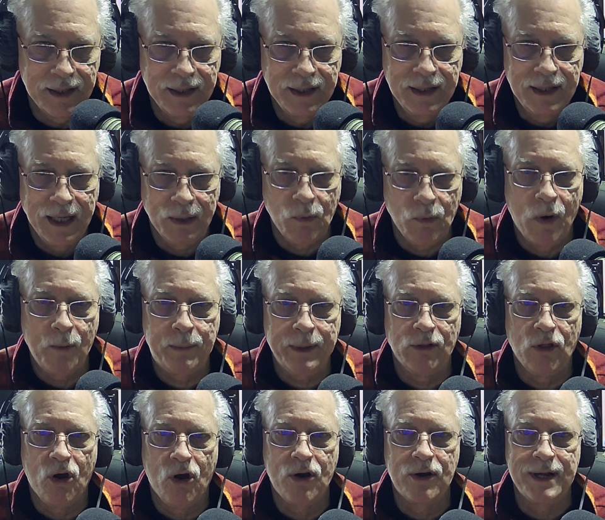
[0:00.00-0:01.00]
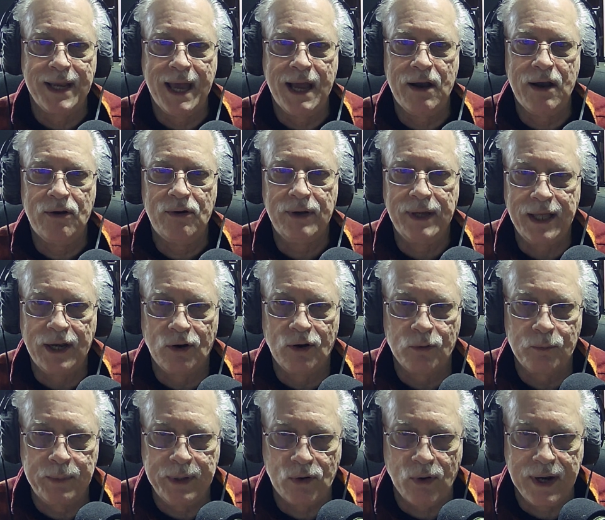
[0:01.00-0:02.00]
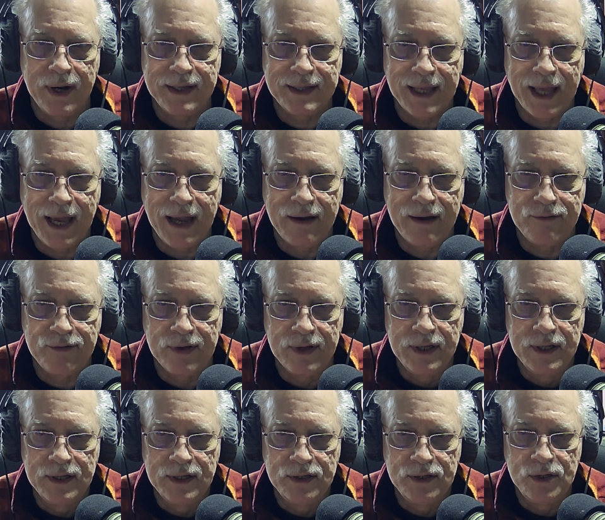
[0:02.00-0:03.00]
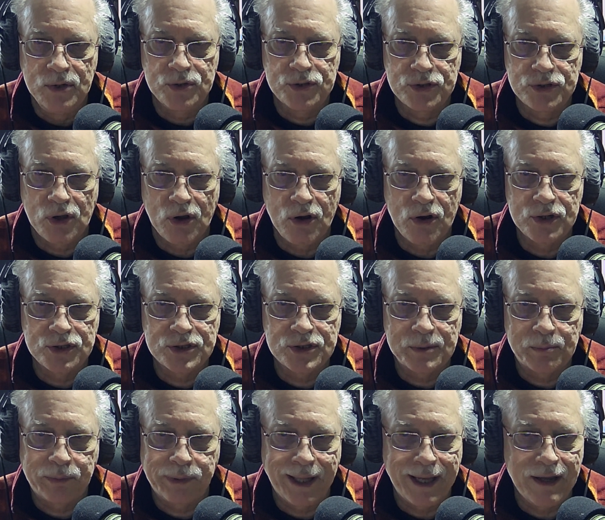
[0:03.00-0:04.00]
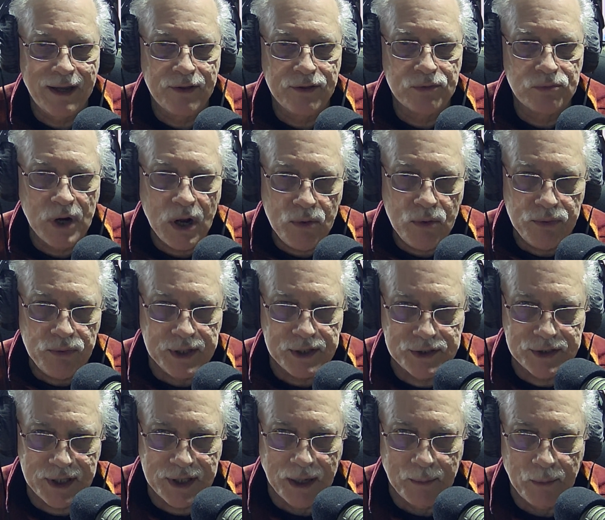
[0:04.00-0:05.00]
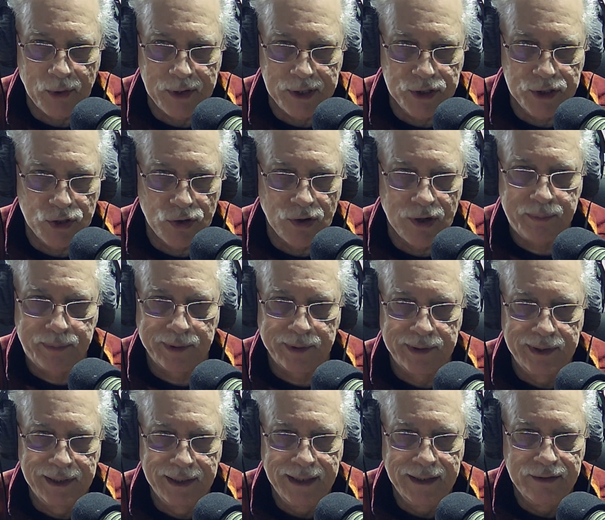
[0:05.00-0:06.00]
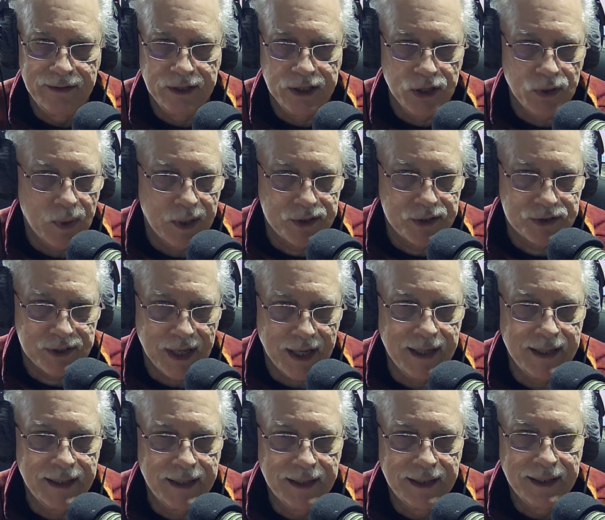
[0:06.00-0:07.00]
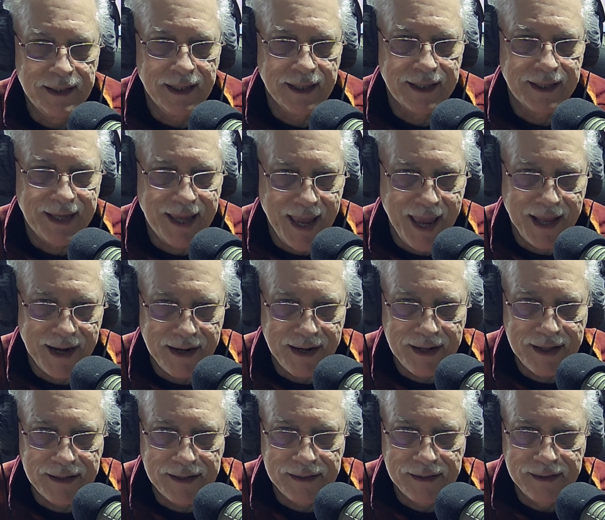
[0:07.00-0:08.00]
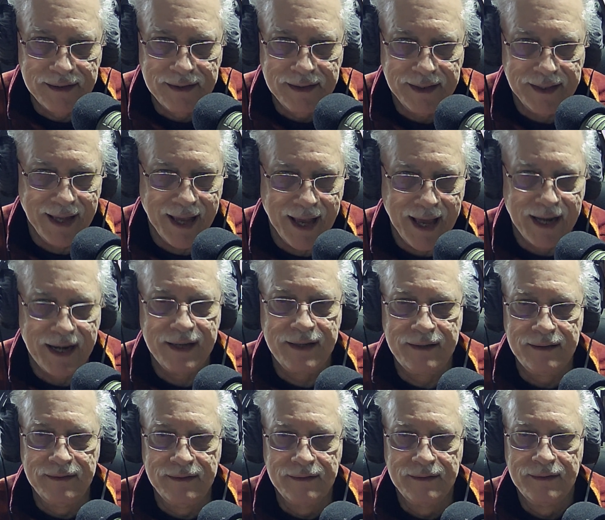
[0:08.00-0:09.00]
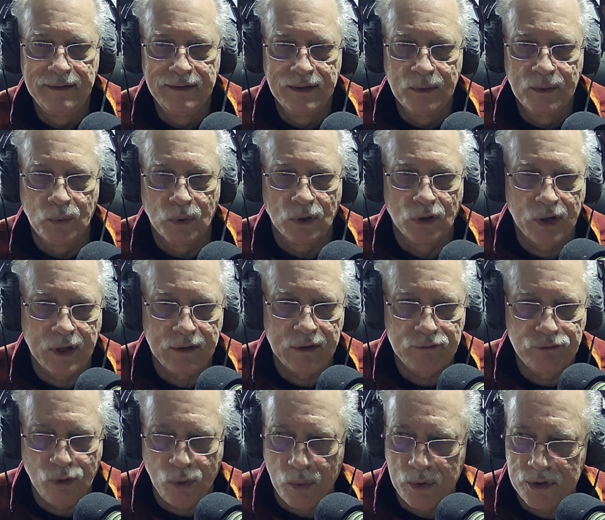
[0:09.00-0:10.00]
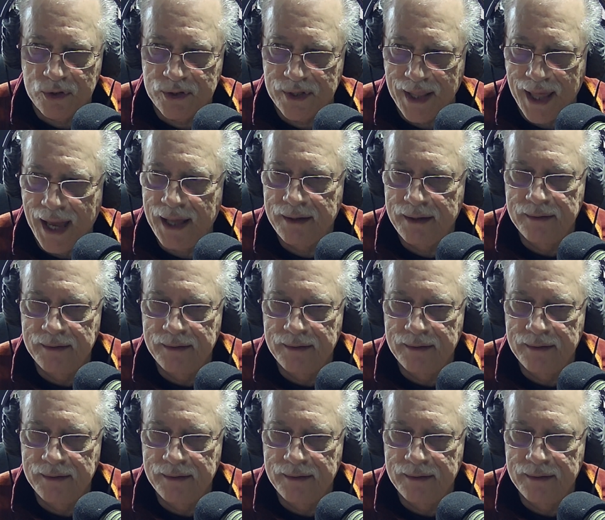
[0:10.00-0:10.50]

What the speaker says: It won't be long now, and it will be great to have new songs to play on the road this summer in Europe, the USA, and Canada, he added. We're looking forward to that.